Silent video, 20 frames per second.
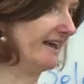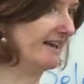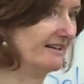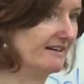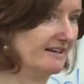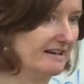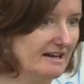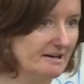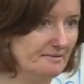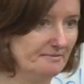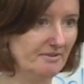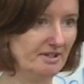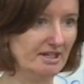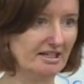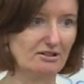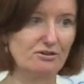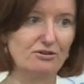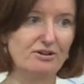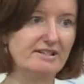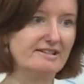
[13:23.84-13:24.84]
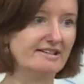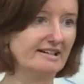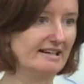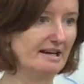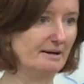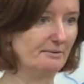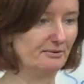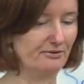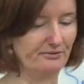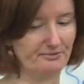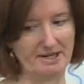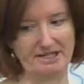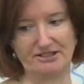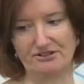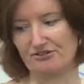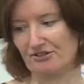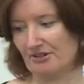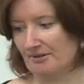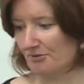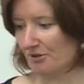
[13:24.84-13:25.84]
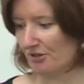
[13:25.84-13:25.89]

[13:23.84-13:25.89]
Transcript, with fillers: that increasing number of mainstream